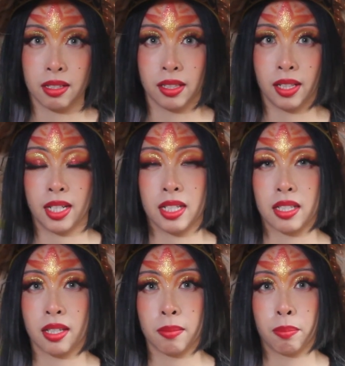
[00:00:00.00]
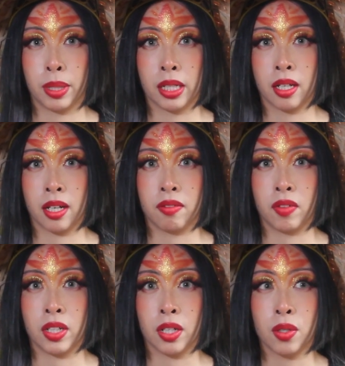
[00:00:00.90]
latest pick a card
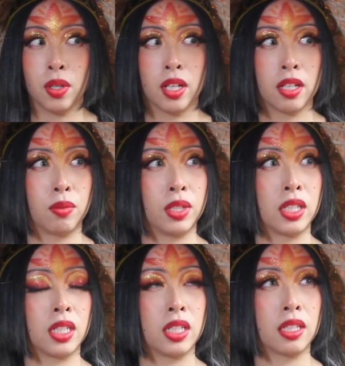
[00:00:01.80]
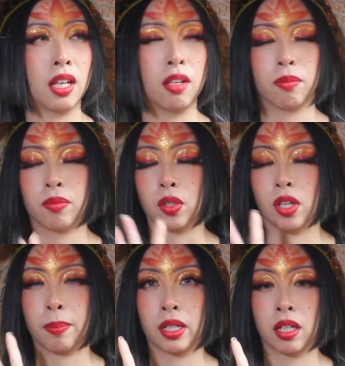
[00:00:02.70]
video, which is not
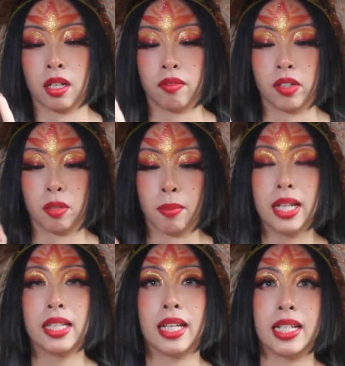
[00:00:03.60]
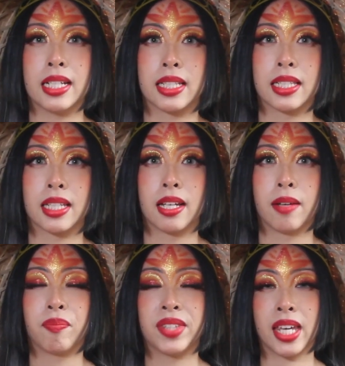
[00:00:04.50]
pick a card video, my latest
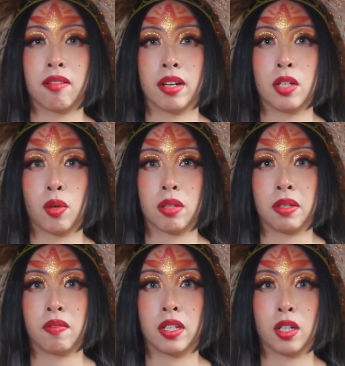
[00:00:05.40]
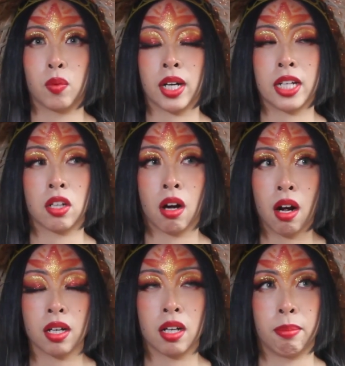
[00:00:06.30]
Get Ready With Me video, where I
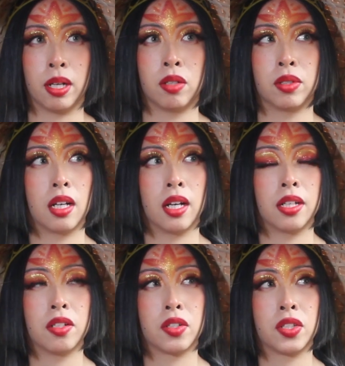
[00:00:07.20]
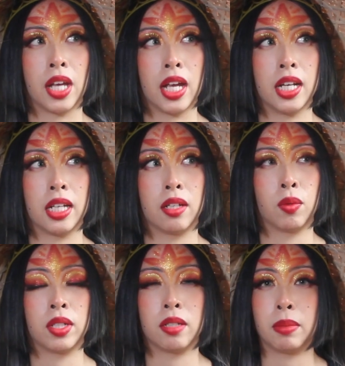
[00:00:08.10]
talk about understanding
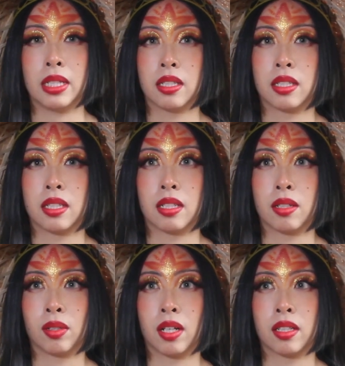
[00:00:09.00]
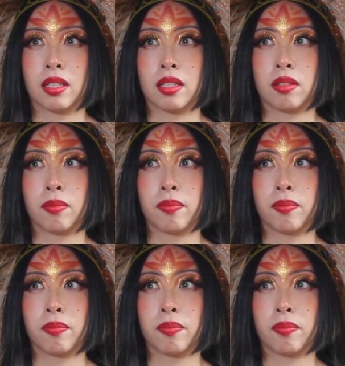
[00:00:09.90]
what it means to no longer